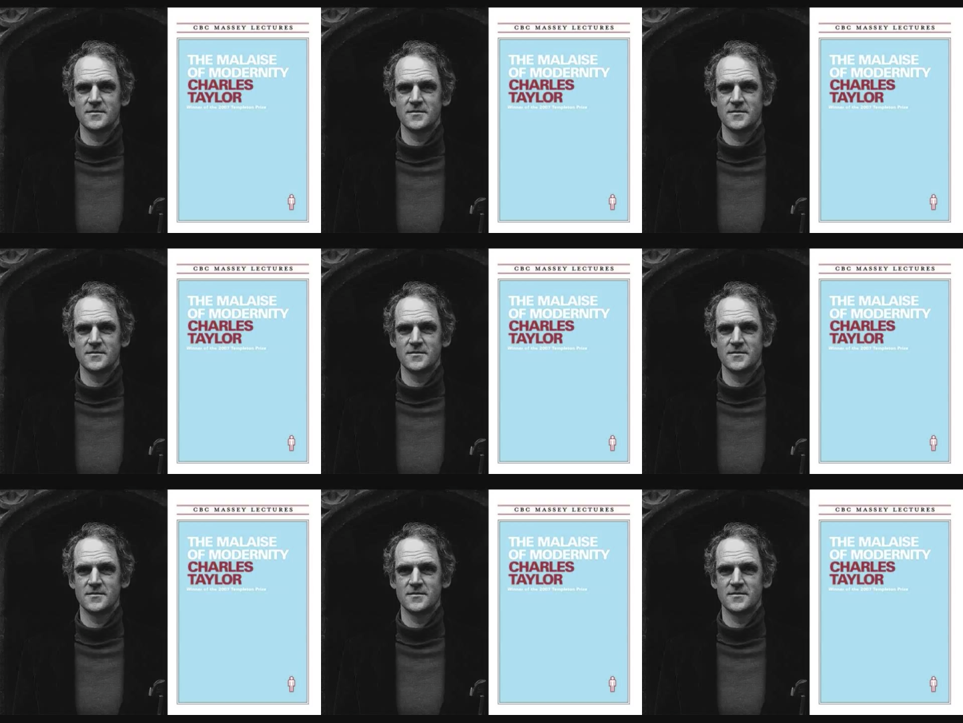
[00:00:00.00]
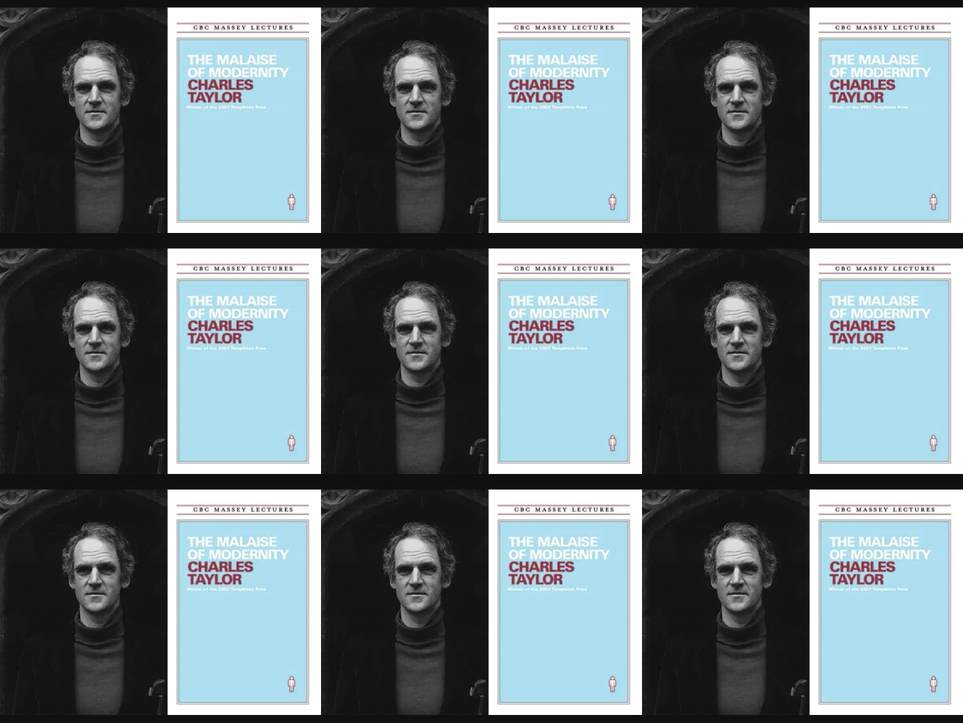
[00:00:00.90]

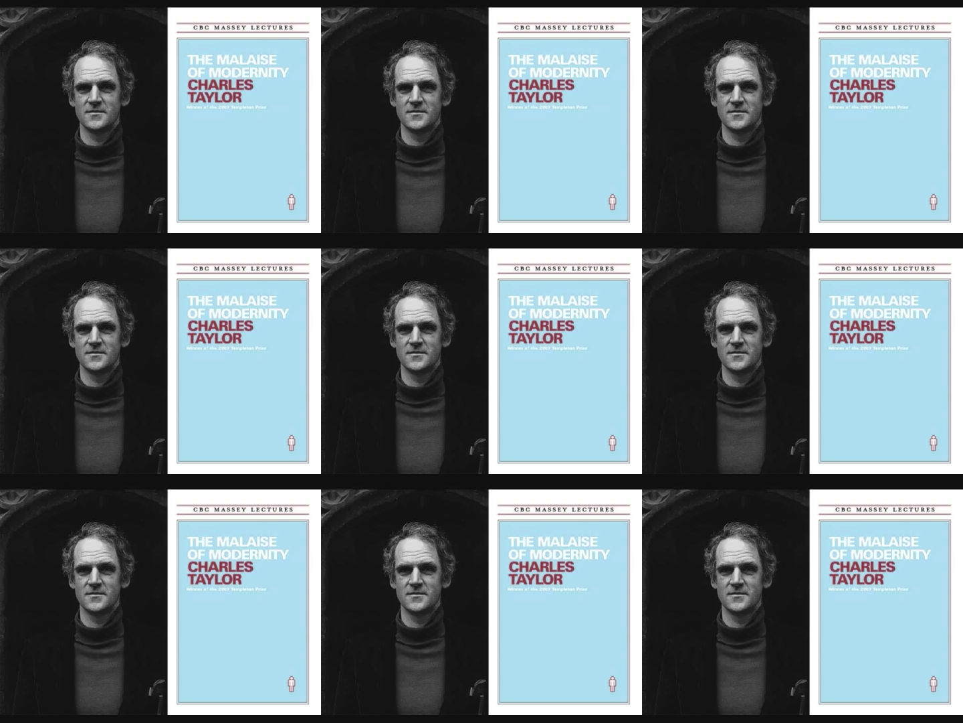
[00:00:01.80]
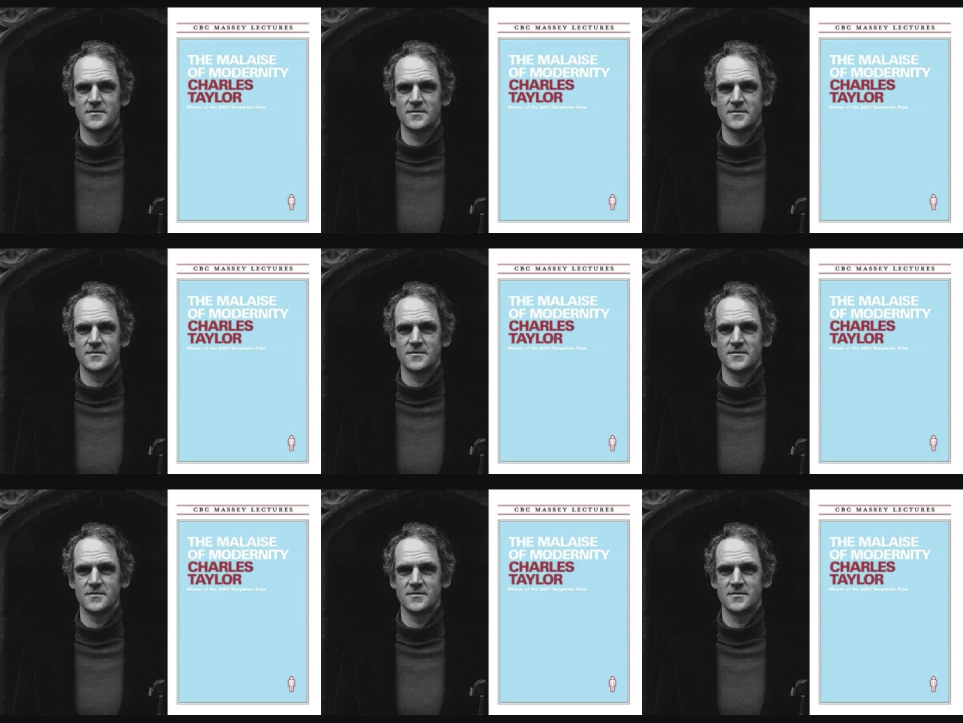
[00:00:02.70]

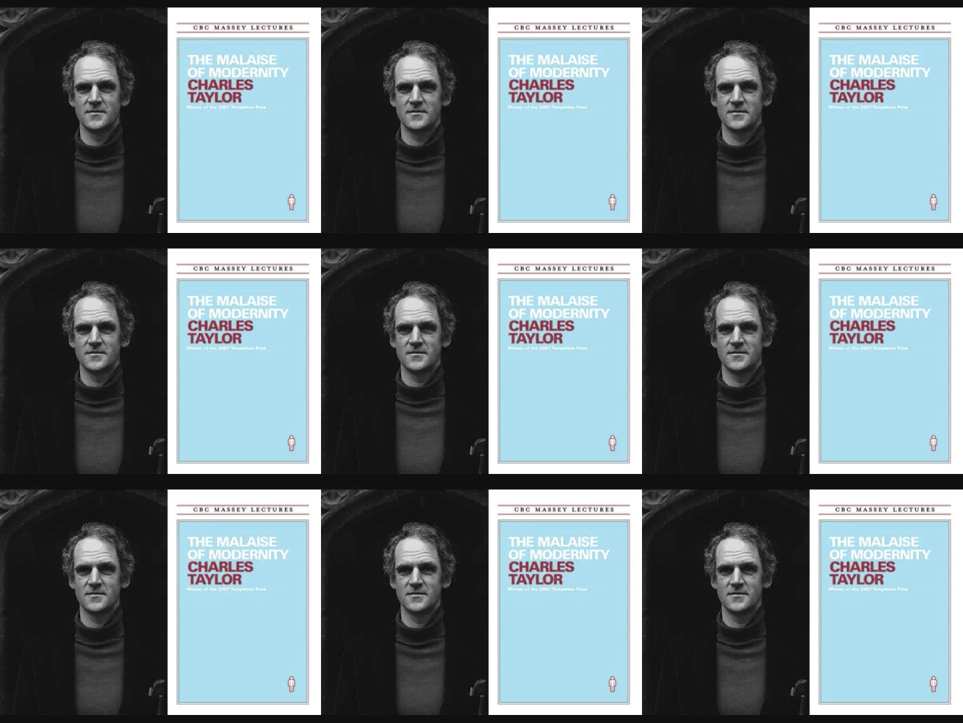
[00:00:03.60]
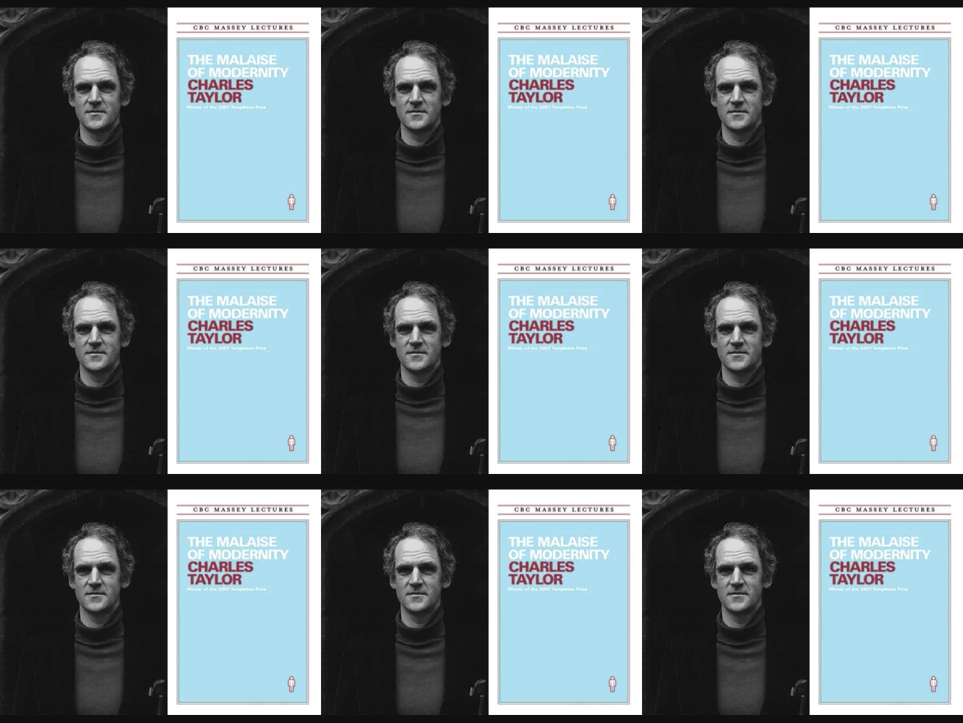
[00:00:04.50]
The face doesn't move, so there is nothing to read.